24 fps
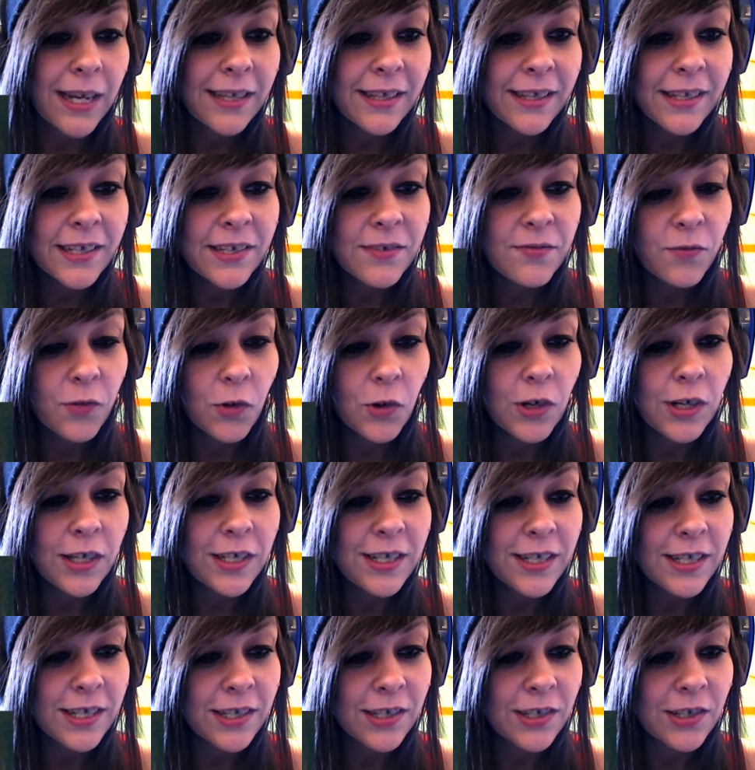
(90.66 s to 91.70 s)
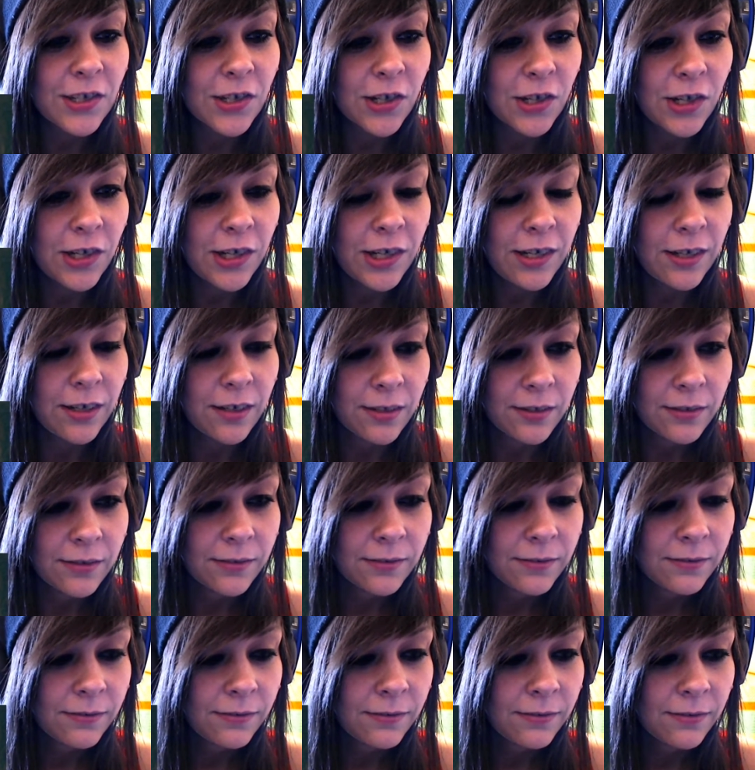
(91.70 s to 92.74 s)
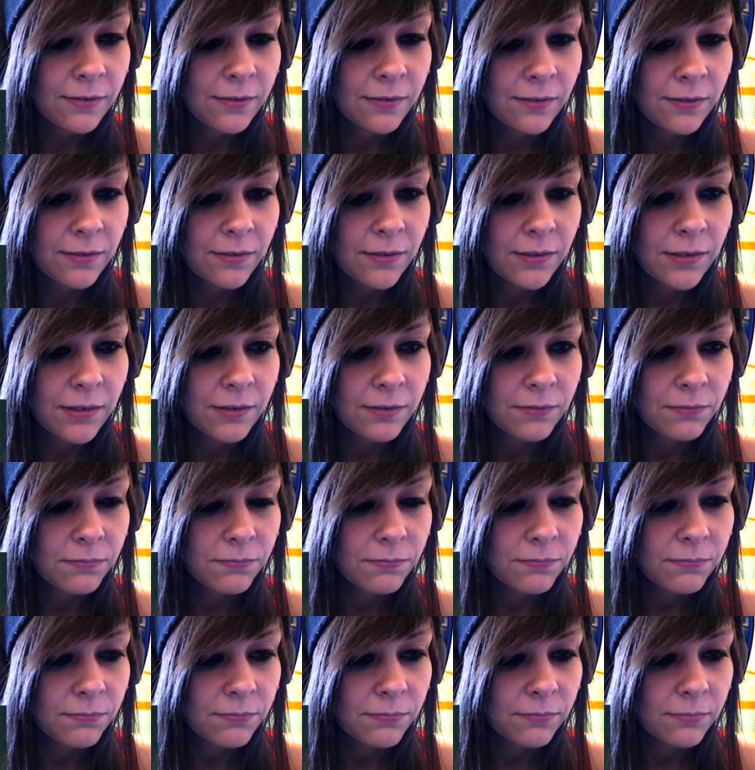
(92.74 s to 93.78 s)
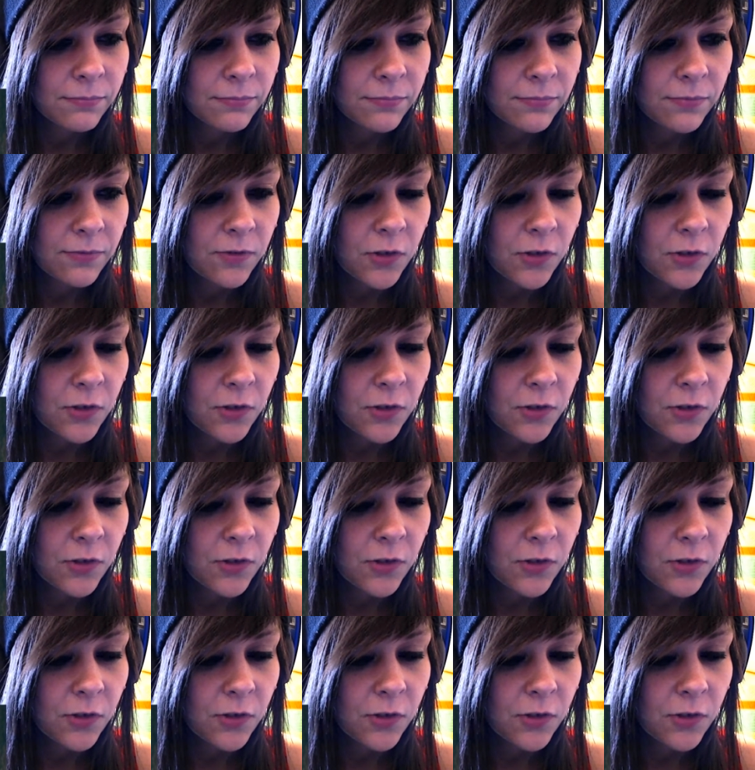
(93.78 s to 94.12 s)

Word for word: this and voice his rage is good. Influences the people of Ulicio,